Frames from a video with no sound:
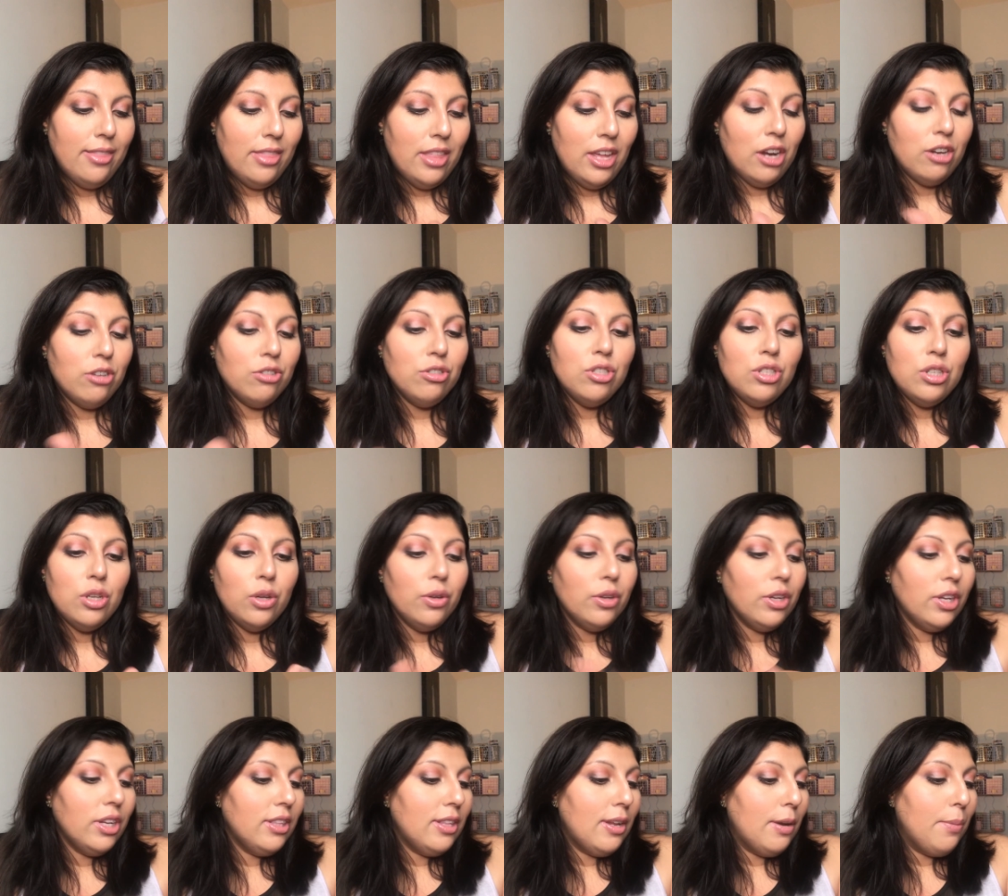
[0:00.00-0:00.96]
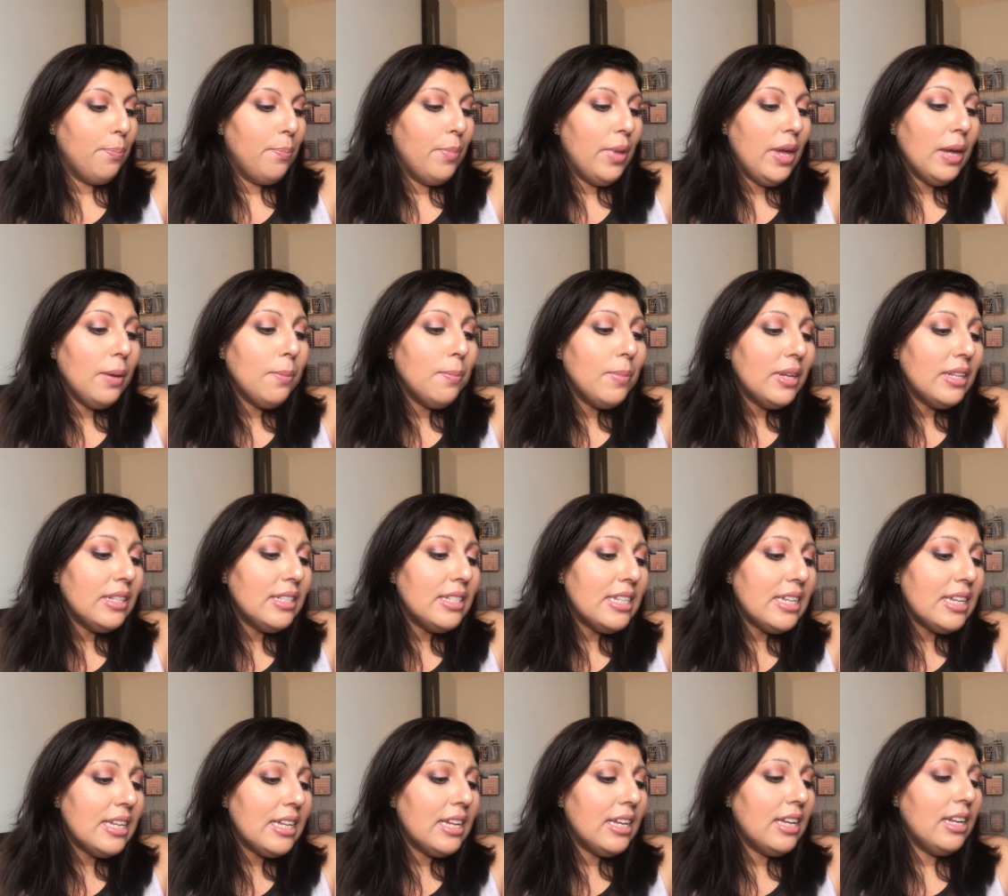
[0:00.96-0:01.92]
They are so good. They're
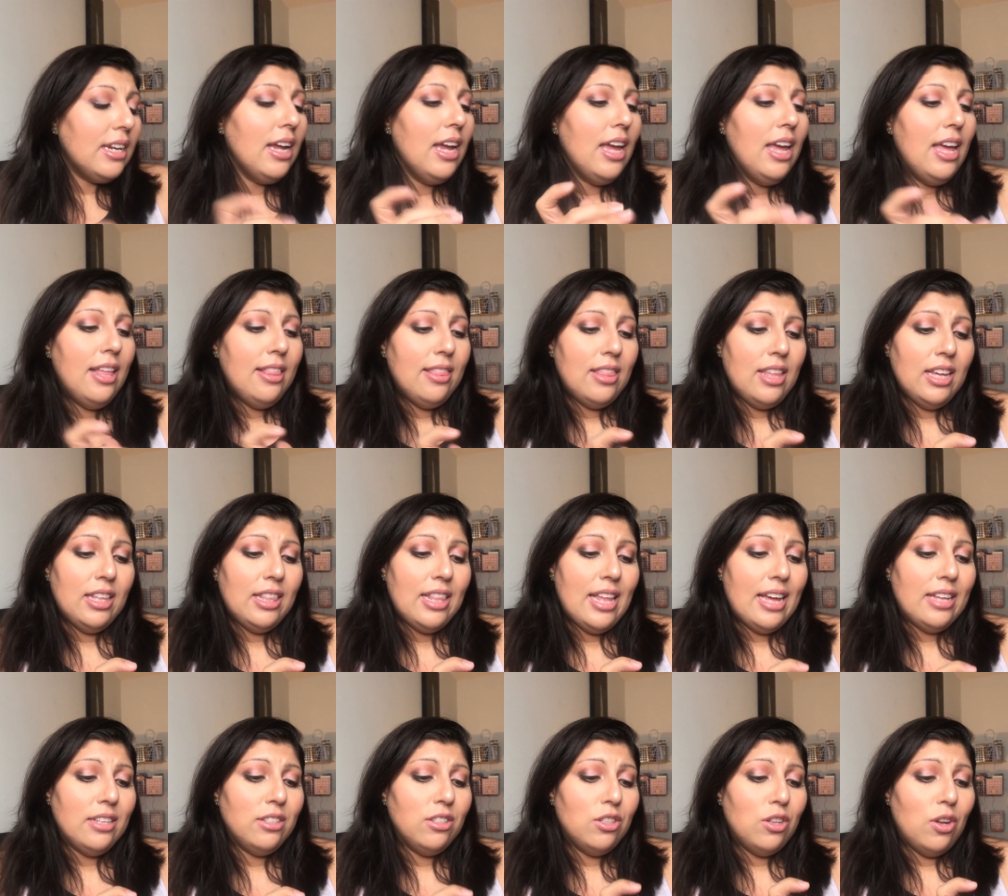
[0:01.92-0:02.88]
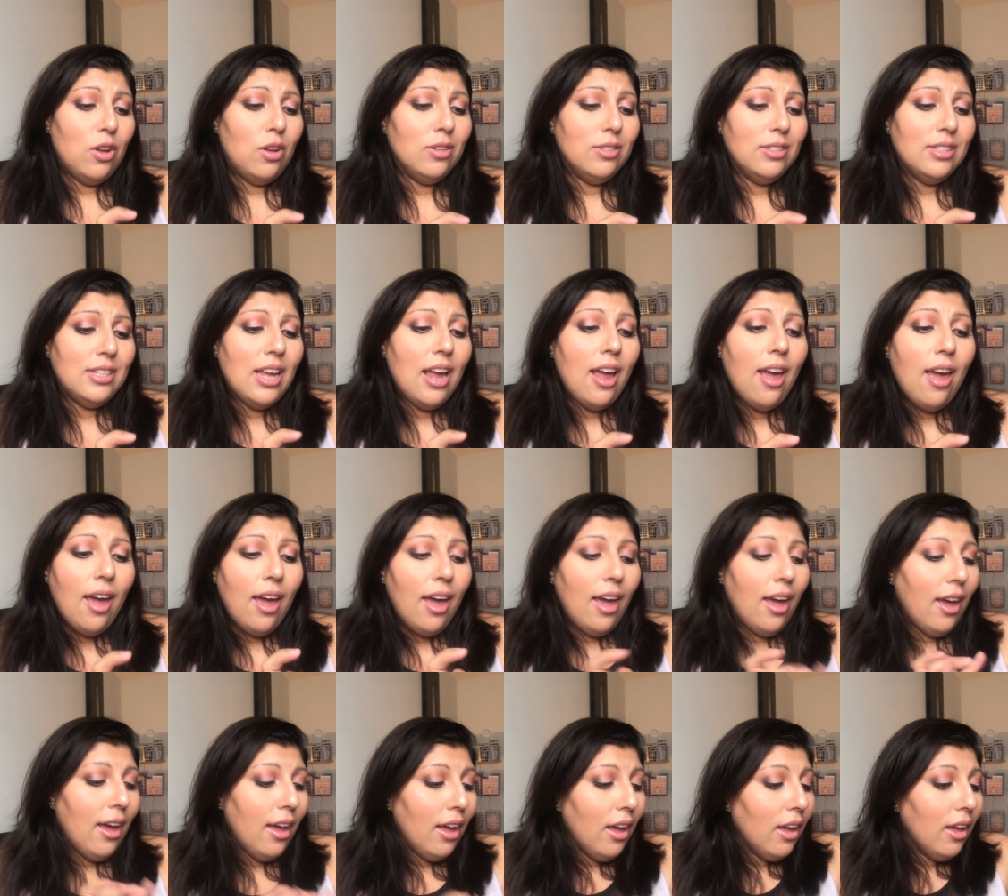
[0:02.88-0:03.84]
pigmented. They last all
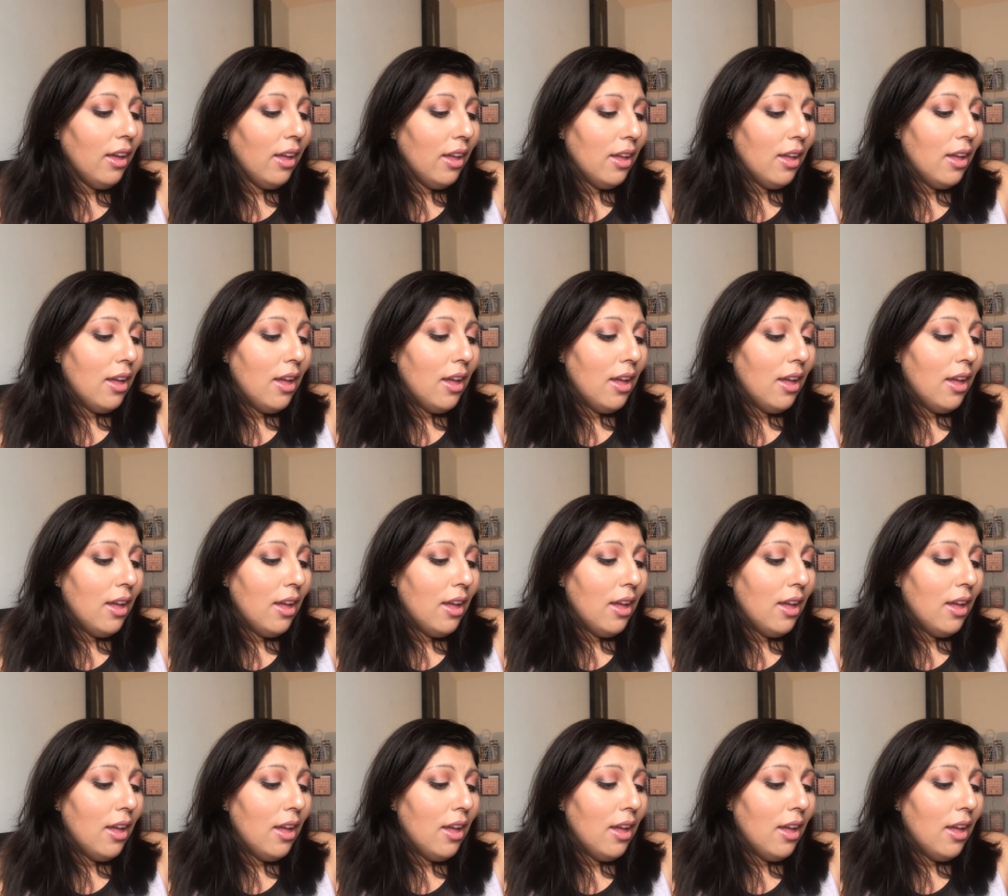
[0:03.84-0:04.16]
day.